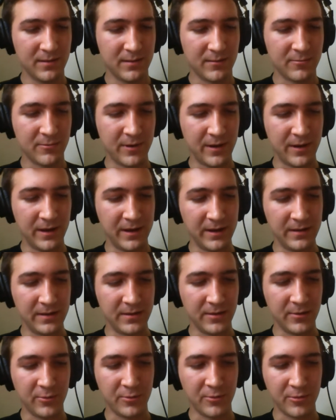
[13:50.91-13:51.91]

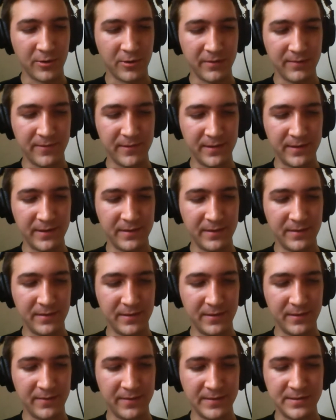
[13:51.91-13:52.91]
grained, or if
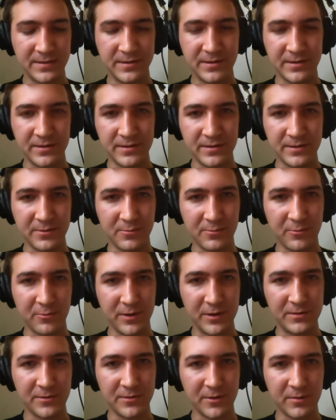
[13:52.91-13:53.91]
it's just way
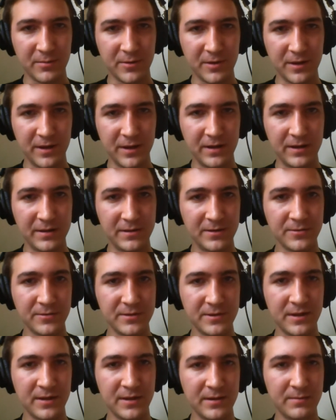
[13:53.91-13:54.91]
too complicated to
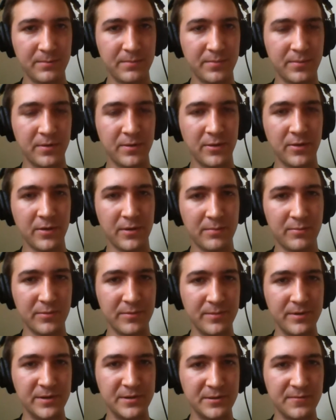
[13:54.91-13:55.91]
set up the
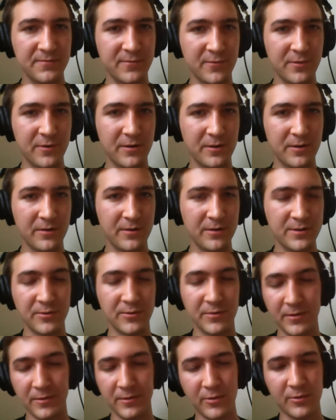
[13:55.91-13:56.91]
permission for
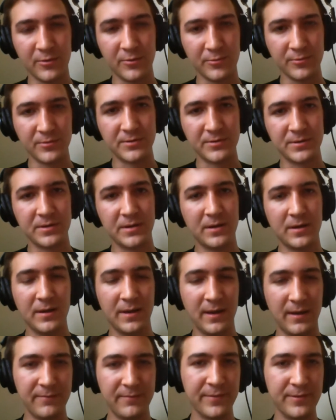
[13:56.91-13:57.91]
the roles
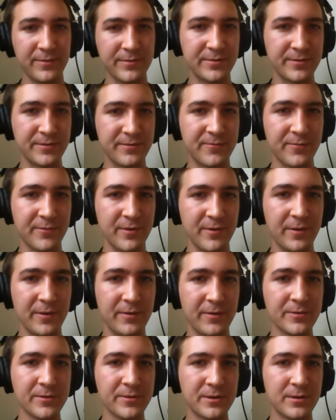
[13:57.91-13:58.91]
and filters for any
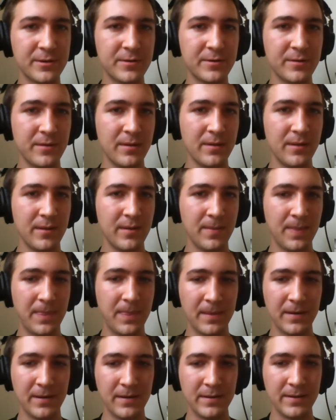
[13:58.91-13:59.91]
user.
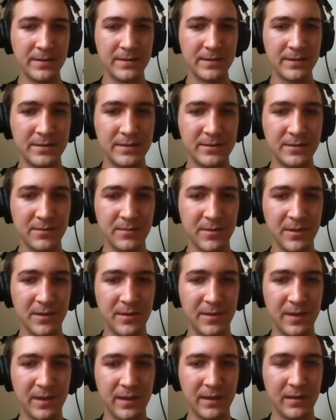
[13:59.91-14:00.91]
Is something
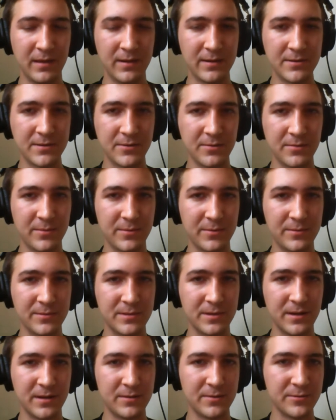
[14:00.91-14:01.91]
that customers
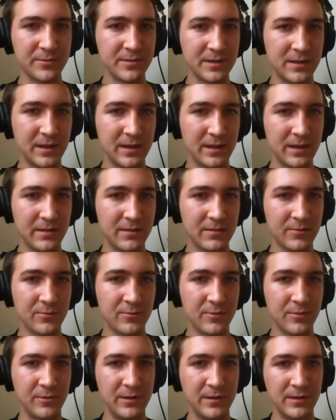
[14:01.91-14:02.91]
understand,
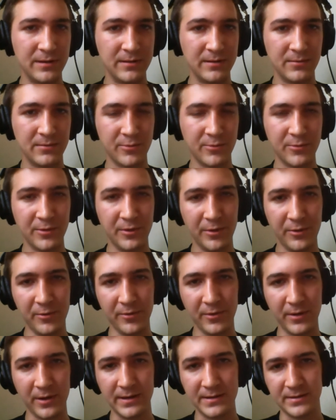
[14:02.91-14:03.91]
or you
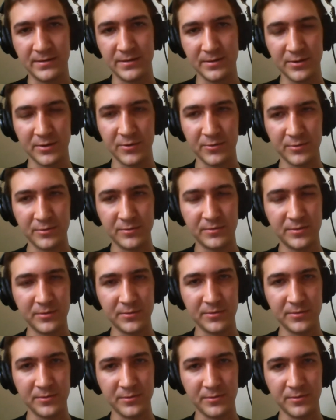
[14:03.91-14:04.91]
guys just go
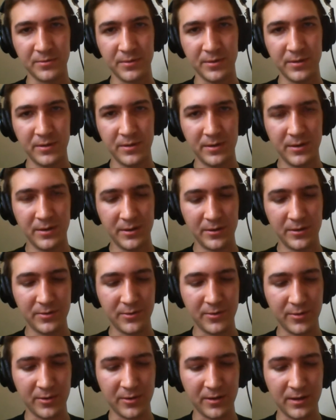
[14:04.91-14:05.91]
to
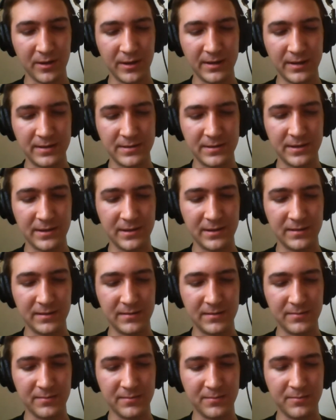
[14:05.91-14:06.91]
your clients
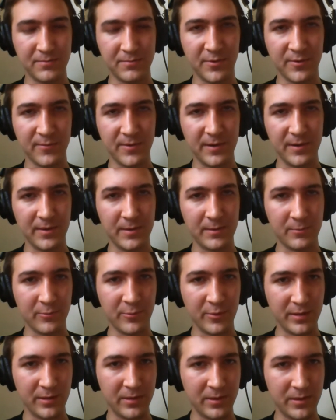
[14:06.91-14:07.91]
and provide them
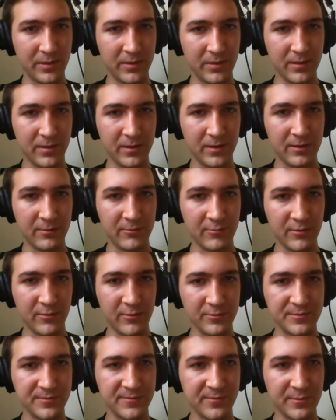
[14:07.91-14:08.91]
with
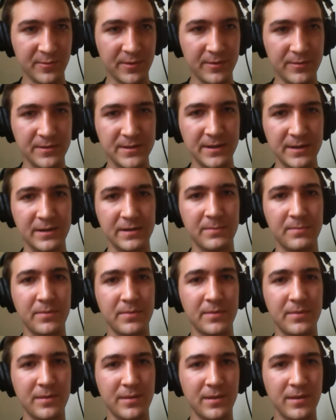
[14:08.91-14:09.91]
roles for their setup?
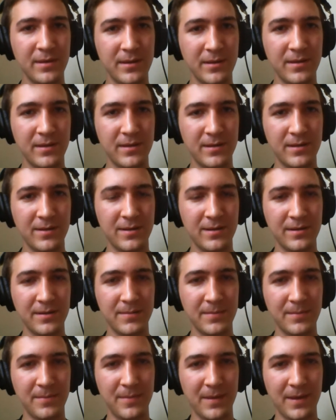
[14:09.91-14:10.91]

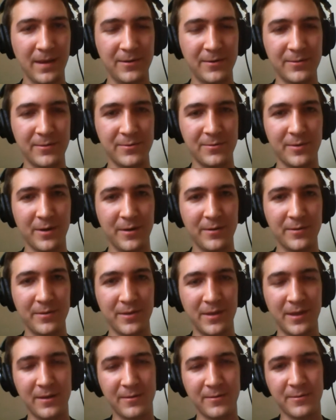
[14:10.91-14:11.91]
How would
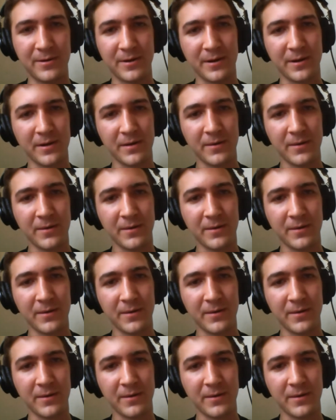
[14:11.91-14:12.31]
that work?